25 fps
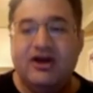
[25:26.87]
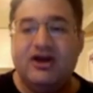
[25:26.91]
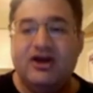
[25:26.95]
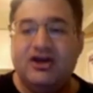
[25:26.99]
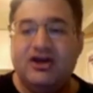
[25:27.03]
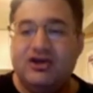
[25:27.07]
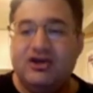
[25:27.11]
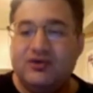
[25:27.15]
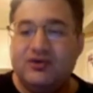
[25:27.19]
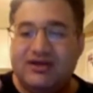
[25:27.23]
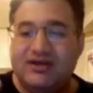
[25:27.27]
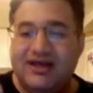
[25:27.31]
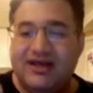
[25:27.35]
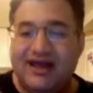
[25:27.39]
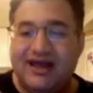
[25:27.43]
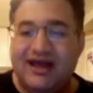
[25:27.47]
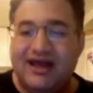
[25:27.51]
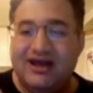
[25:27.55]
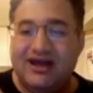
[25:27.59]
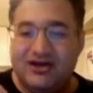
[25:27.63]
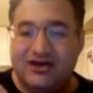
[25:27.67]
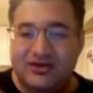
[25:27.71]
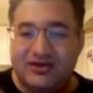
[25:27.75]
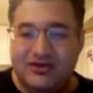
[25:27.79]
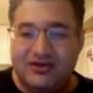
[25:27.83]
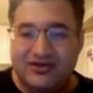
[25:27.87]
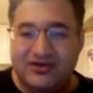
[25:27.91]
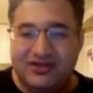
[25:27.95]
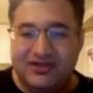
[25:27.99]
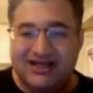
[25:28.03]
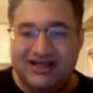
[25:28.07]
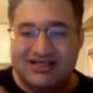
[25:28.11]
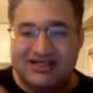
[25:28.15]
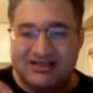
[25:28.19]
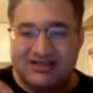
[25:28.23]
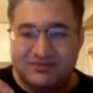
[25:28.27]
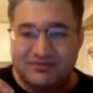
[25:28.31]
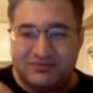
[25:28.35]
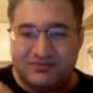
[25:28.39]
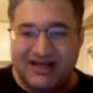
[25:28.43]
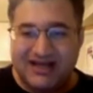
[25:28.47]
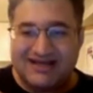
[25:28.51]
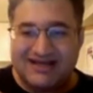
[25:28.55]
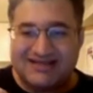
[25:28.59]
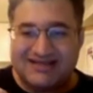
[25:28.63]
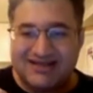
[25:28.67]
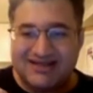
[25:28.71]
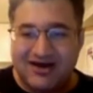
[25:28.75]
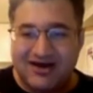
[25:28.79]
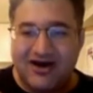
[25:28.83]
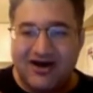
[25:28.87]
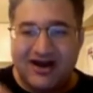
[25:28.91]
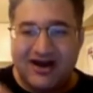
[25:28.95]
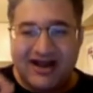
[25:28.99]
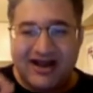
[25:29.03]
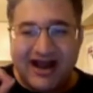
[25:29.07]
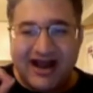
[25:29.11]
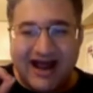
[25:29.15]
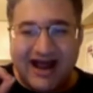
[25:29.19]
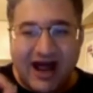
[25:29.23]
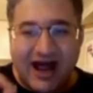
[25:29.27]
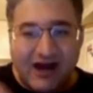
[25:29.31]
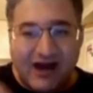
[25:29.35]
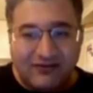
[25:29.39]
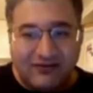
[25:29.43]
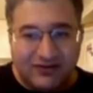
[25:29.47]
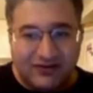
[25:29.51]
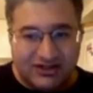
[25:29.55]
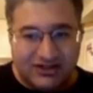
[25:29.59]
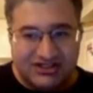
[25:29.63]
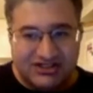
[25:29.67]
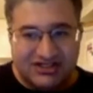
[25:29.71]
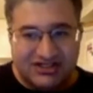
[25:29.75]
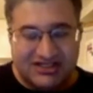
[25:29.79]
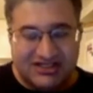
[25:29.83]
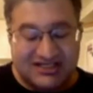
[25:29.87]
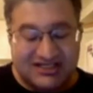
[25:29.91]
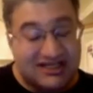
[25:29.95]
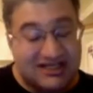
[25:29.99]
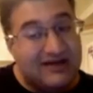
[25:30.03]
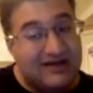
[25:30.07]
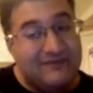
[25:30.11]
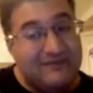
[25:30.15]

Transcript: You can't do things based on averages.